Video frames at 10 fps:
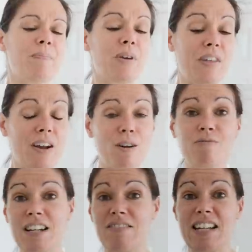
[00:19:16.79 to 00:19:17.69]
But they are
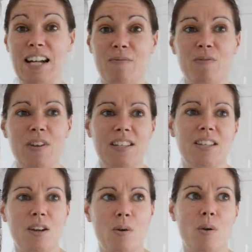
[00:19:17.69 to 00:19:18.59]
really, really comfy.
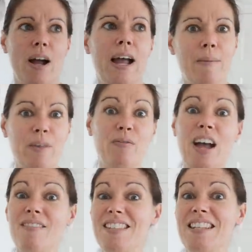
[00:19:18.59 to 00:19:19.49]
So if you
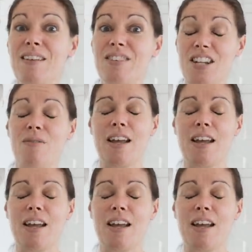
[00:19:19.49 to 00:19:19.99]
haven't seen that video,